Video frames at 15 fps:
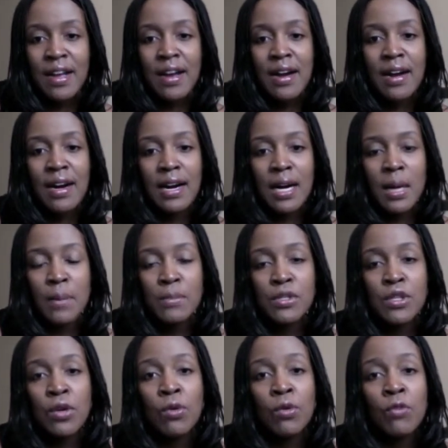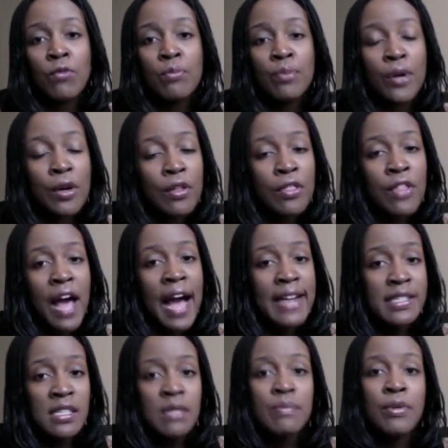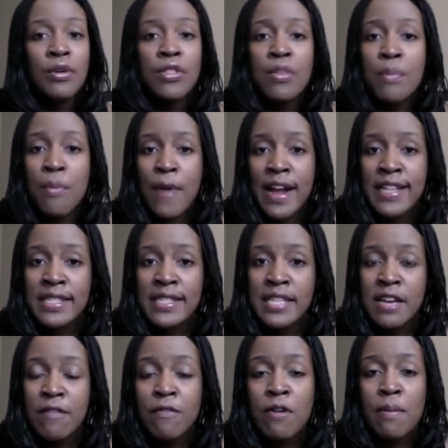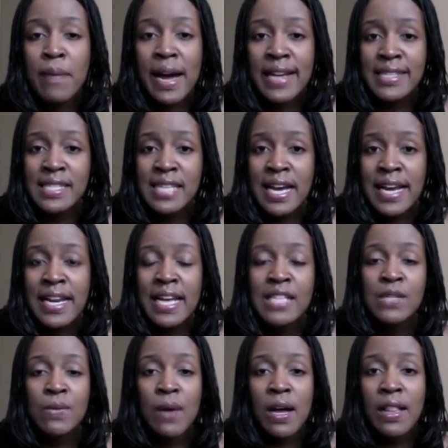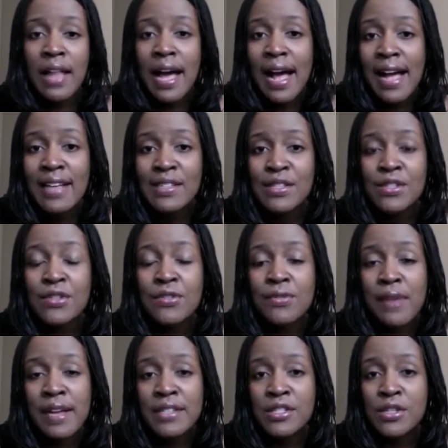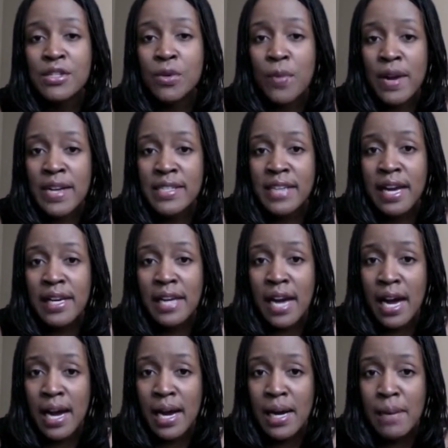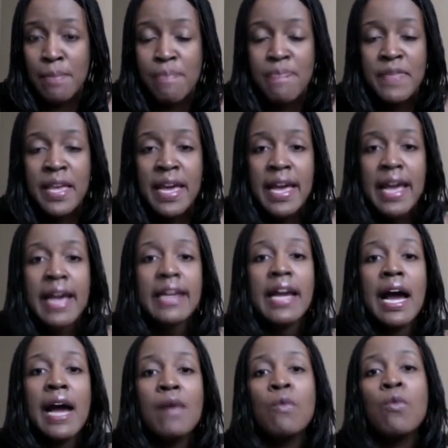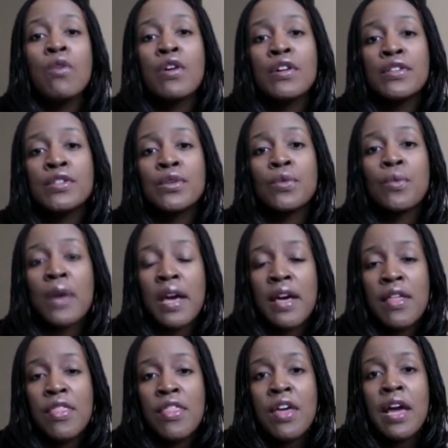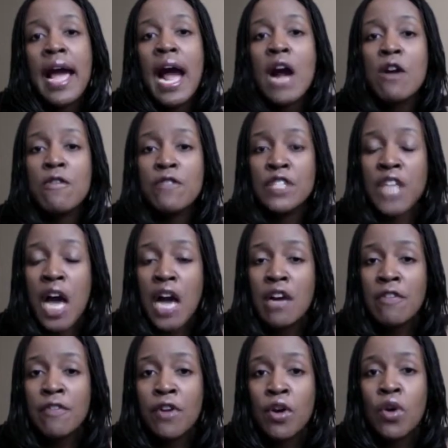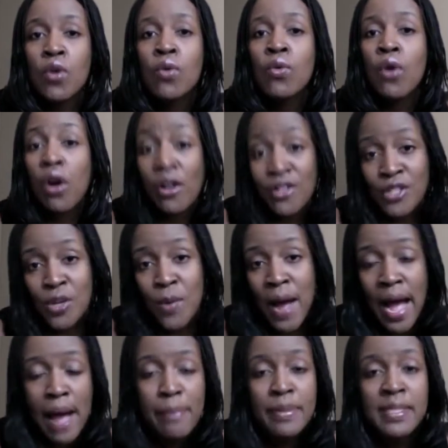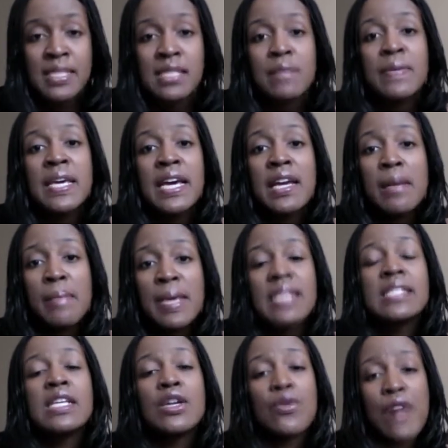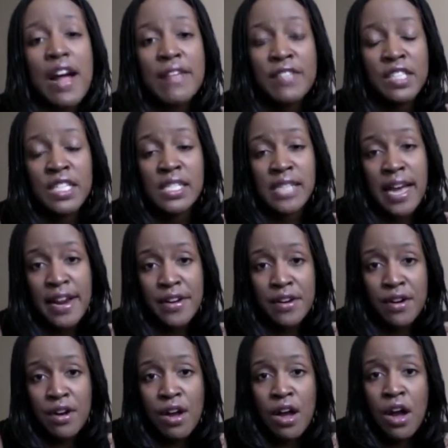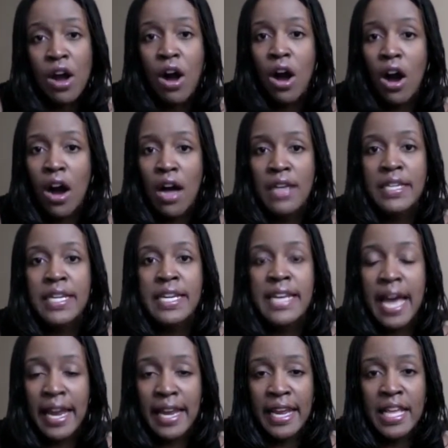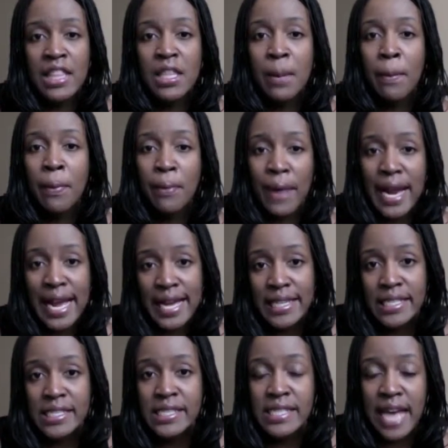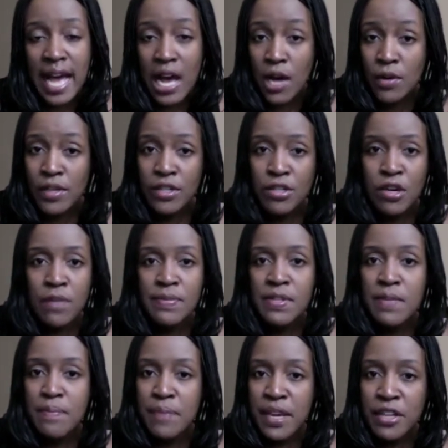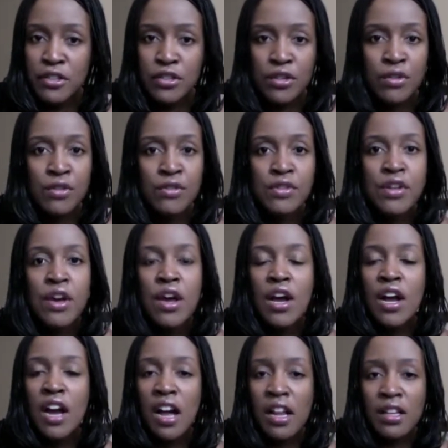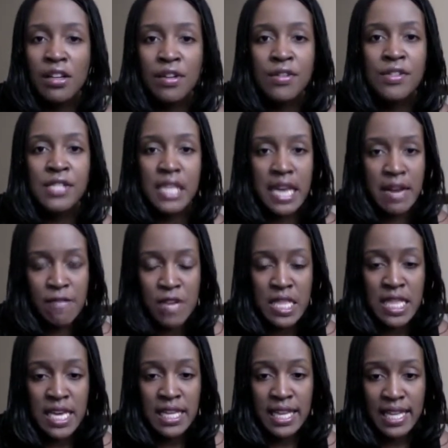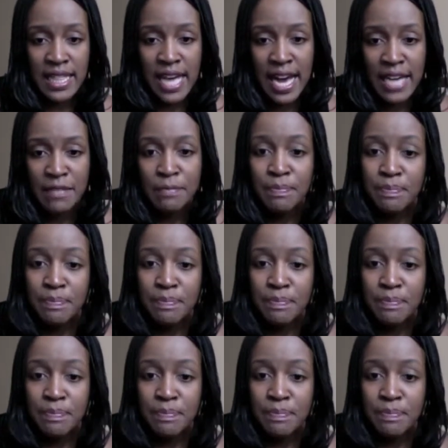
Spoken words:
I did both the branding for my site as well as TherezSquare.com, and I worked with our photographer, who also happens to be an amazing graphic designer, on getting the brand down in terms of pictures, colors, and everything like that.